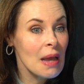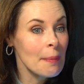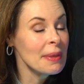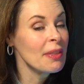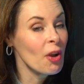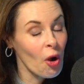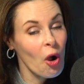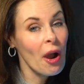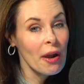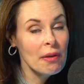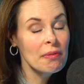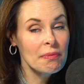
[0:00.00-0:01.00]
I mean there
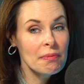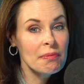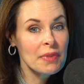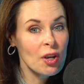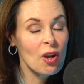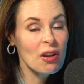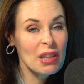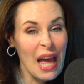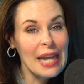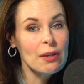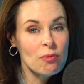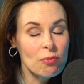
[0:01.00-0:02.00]
are
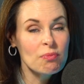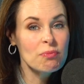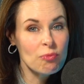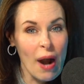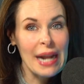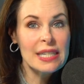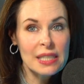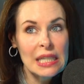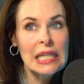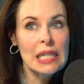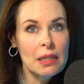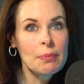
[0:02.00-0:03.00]
light
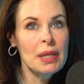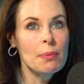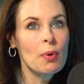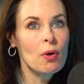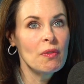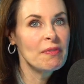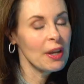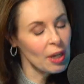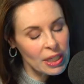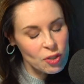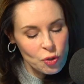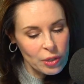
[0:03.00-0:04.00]
right-leaning people, very
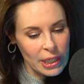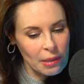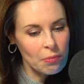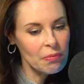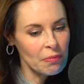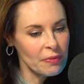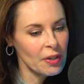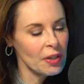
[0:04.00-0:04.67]
extreme.